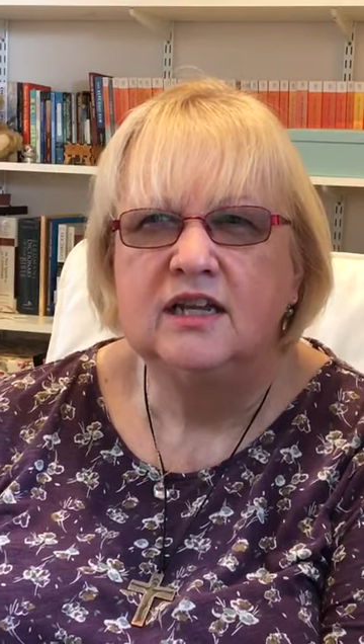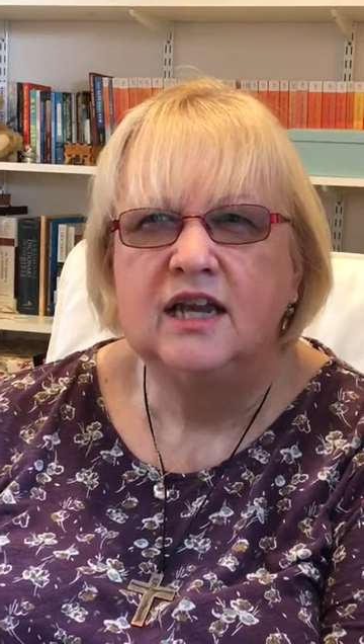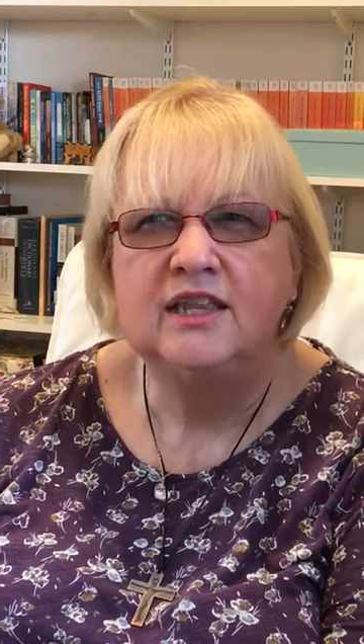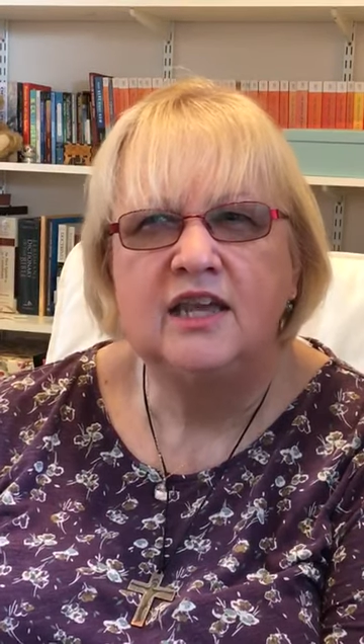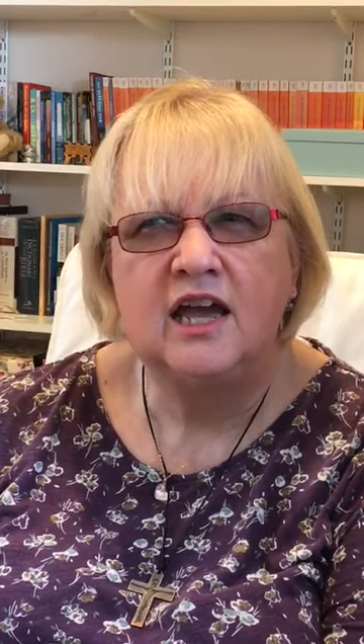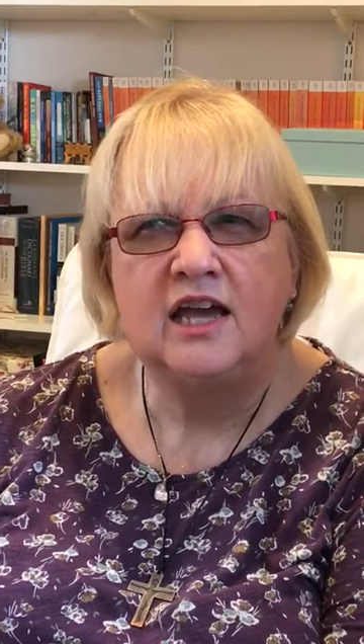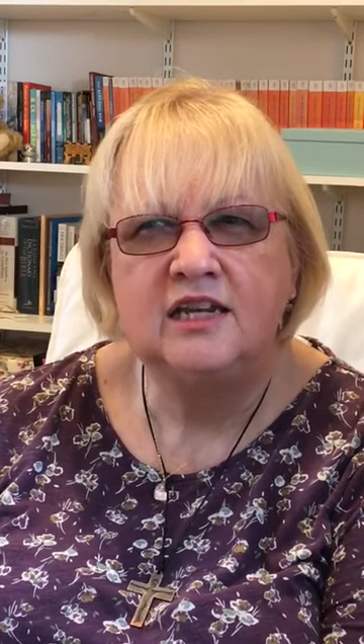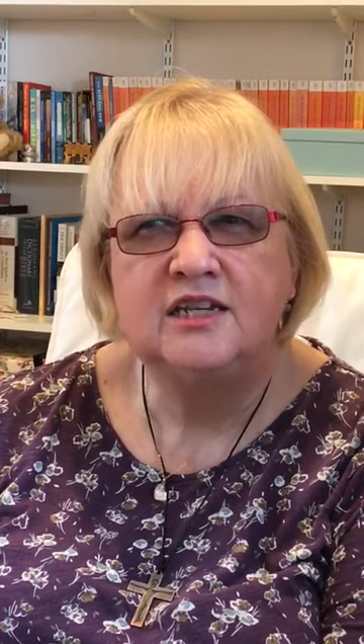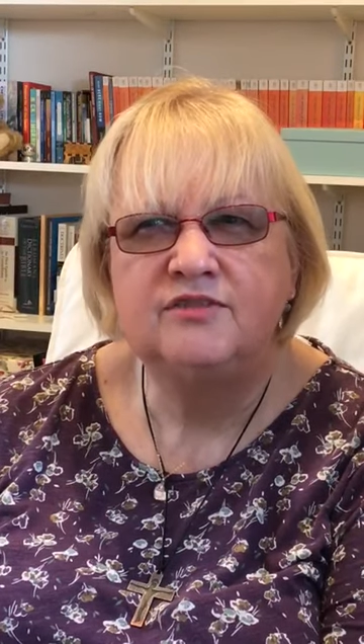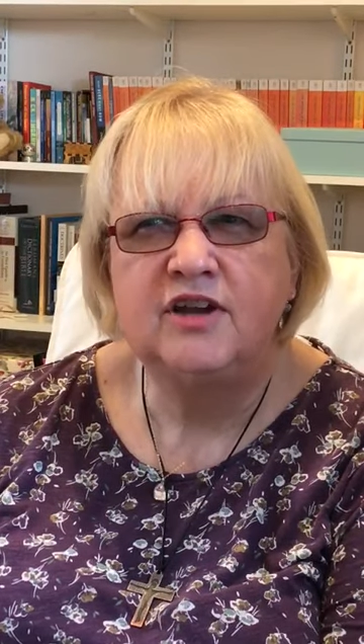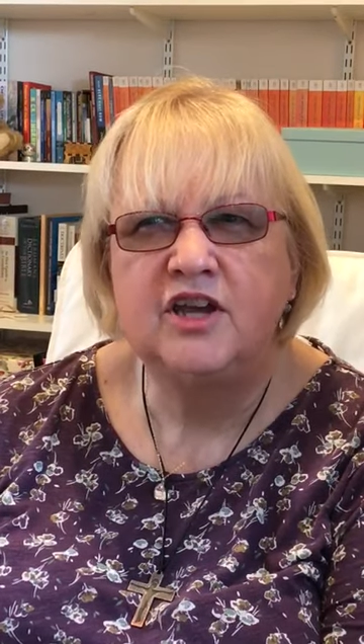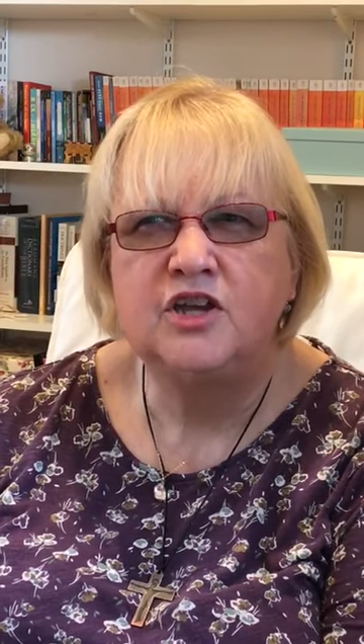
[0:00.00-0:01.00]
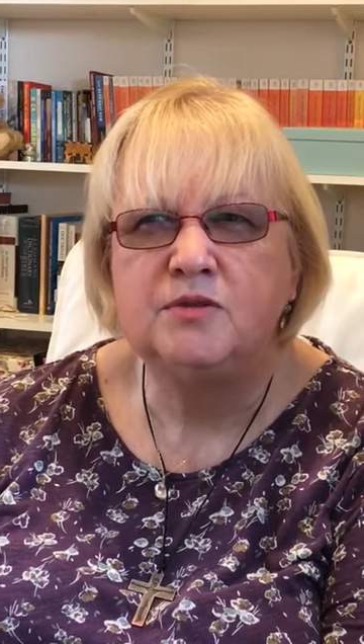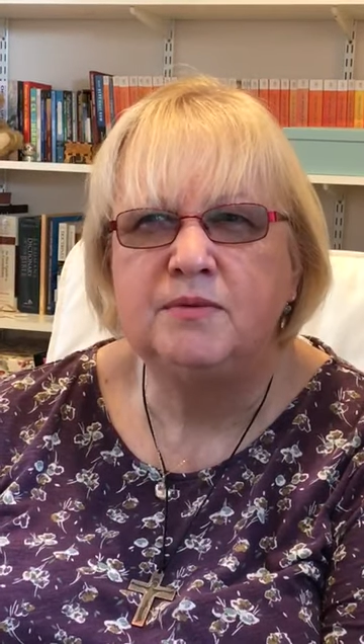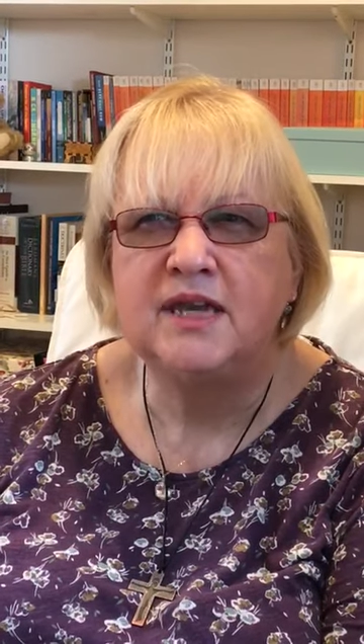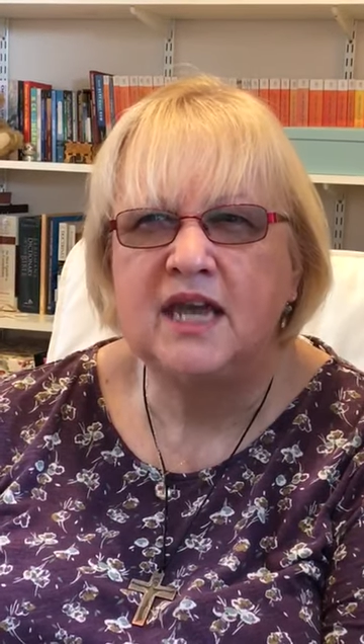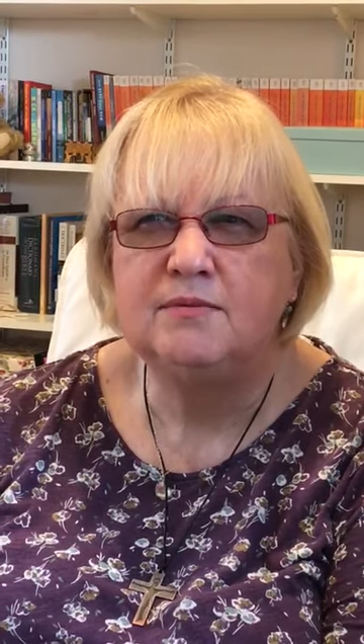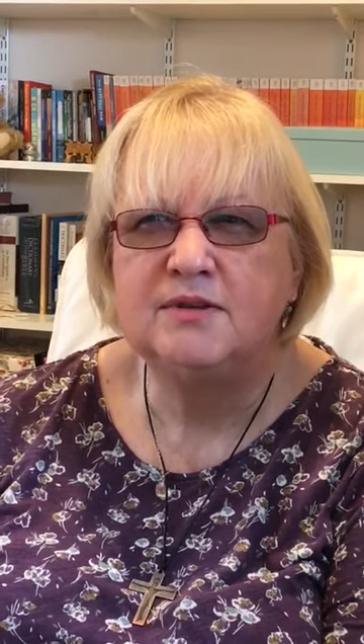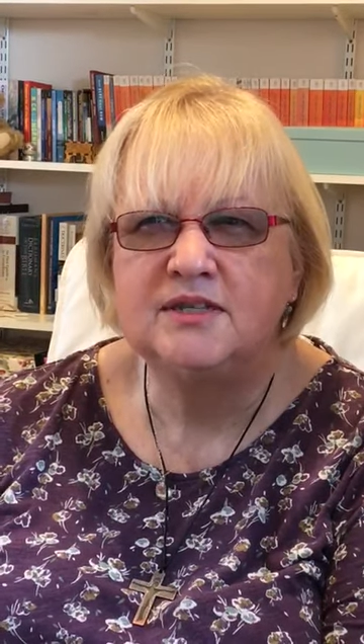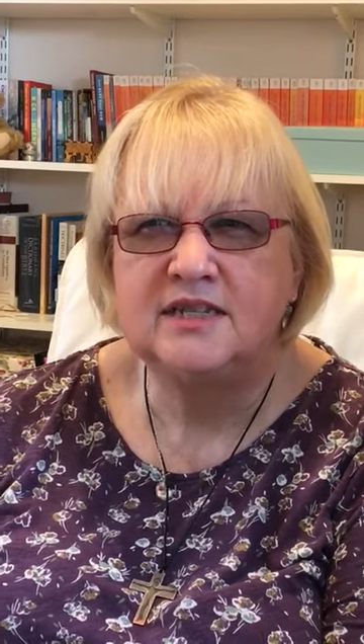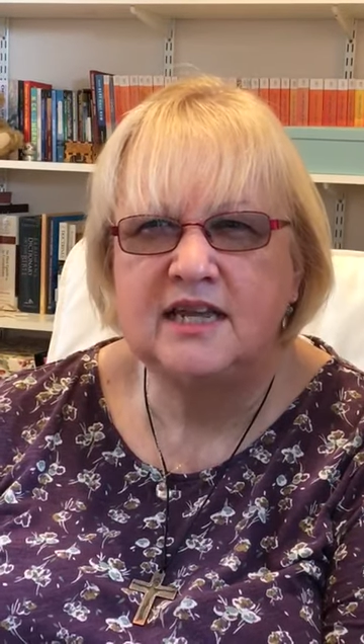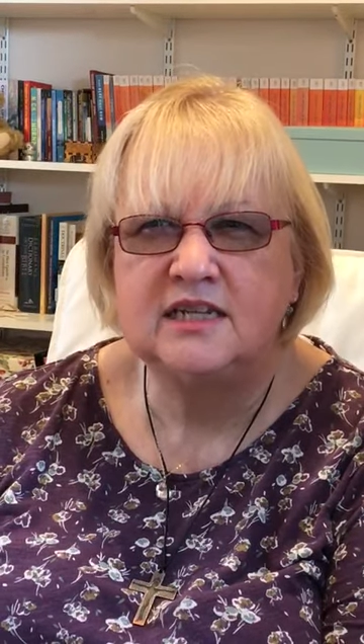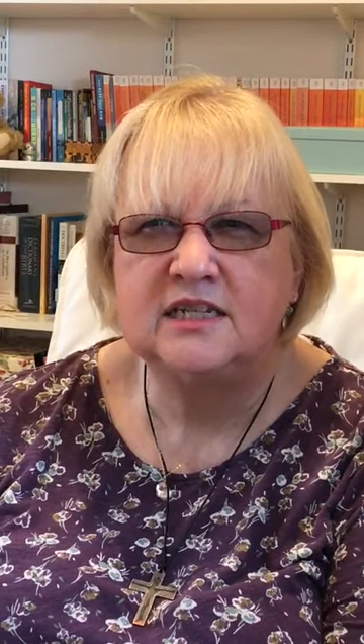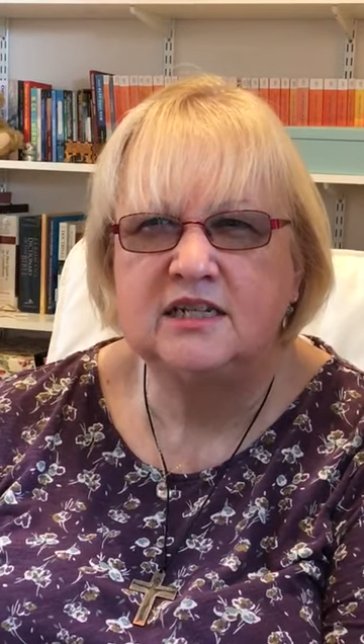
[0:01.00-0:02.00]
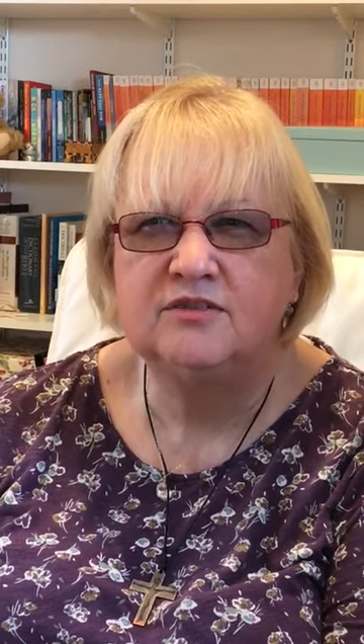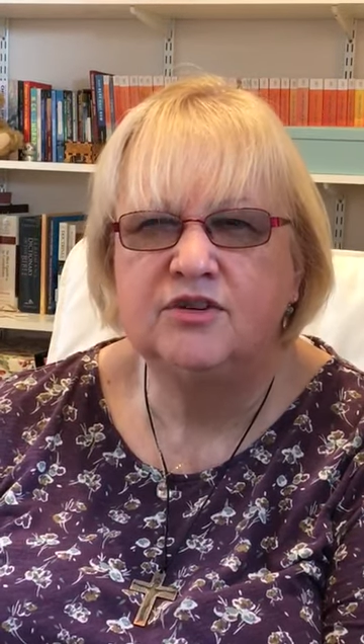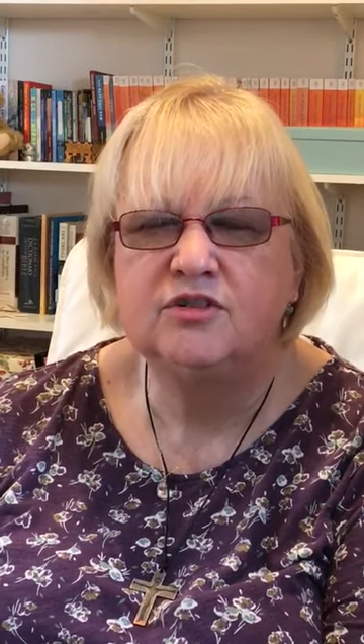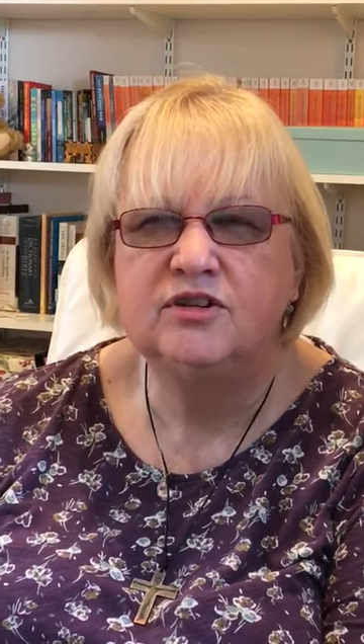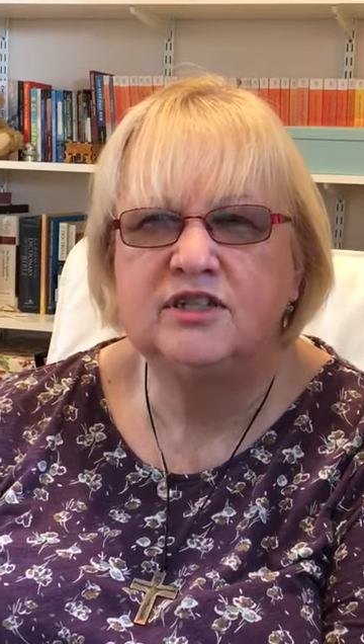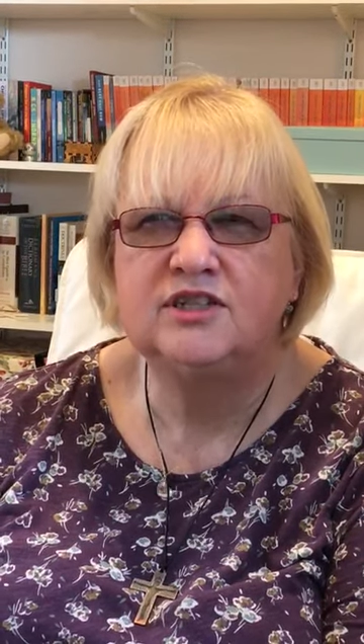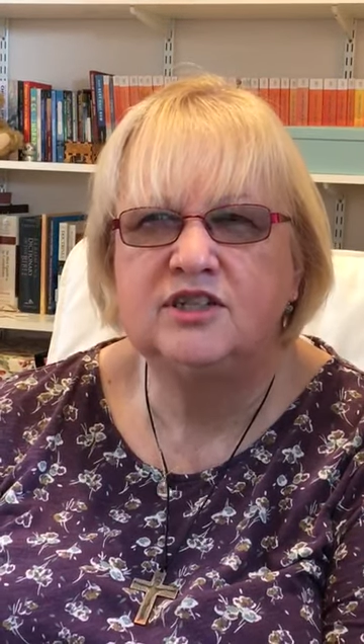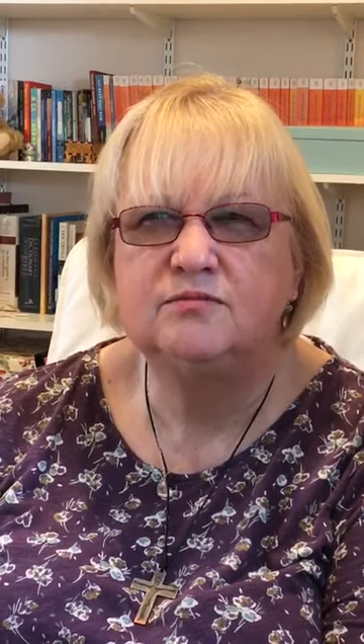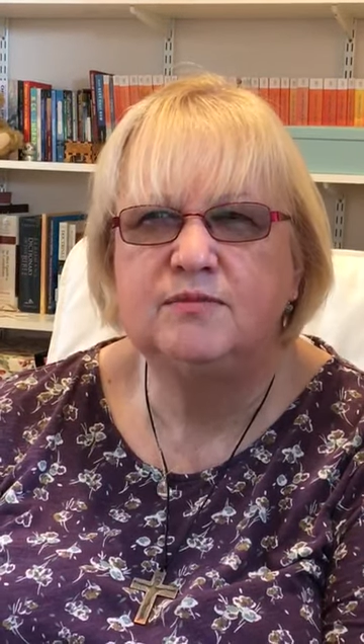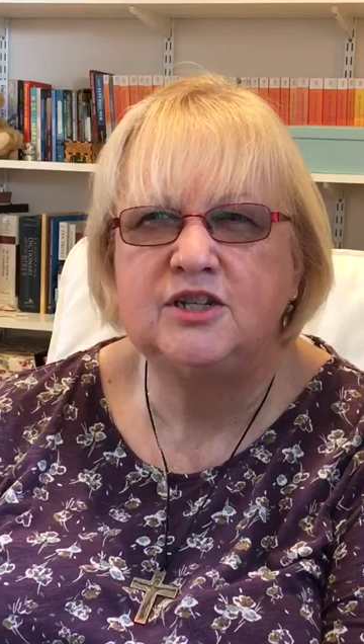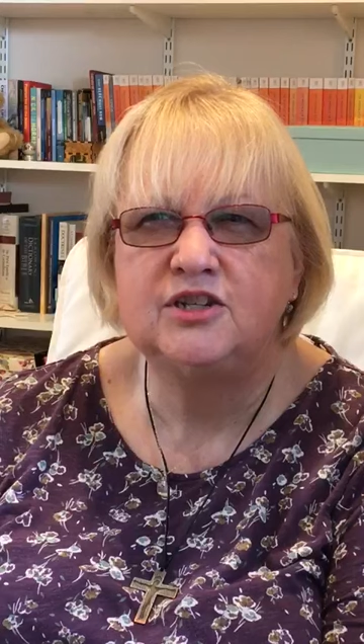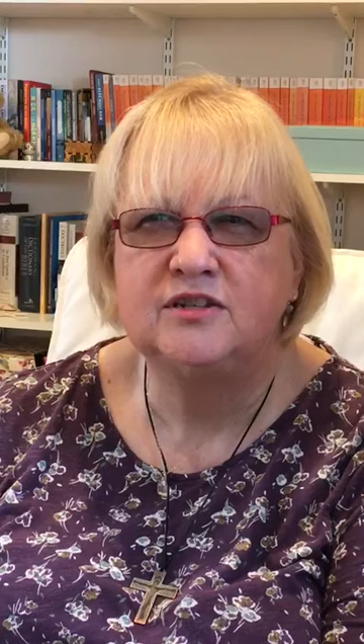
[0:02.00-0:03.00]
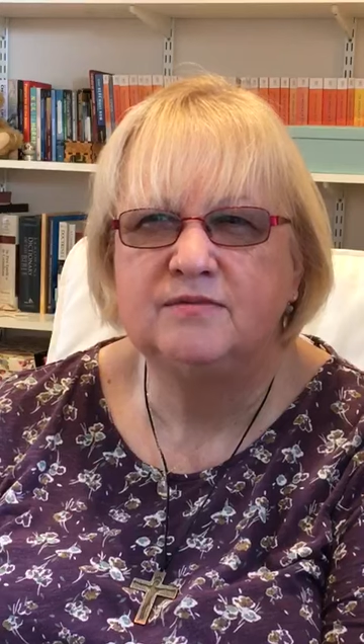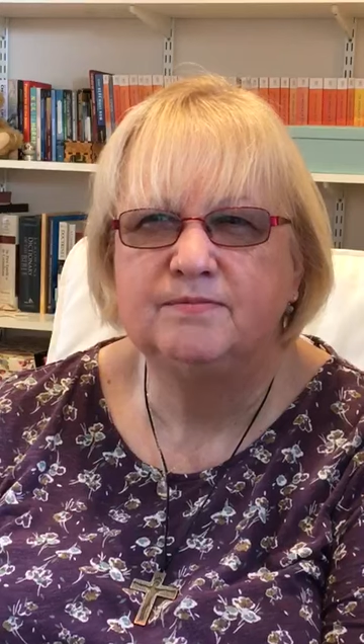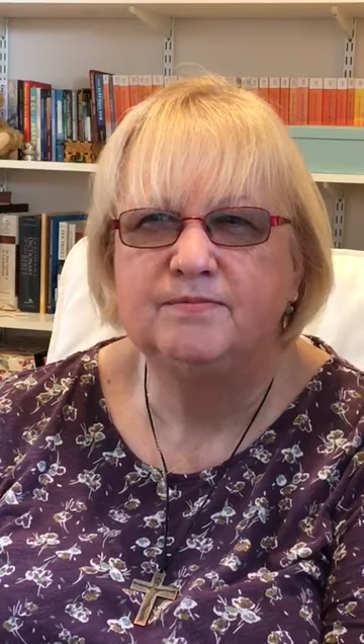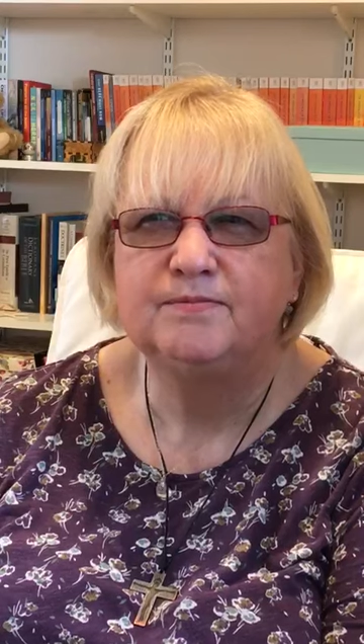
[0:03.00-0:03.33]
and the island of Iona became a centre for Christian mission.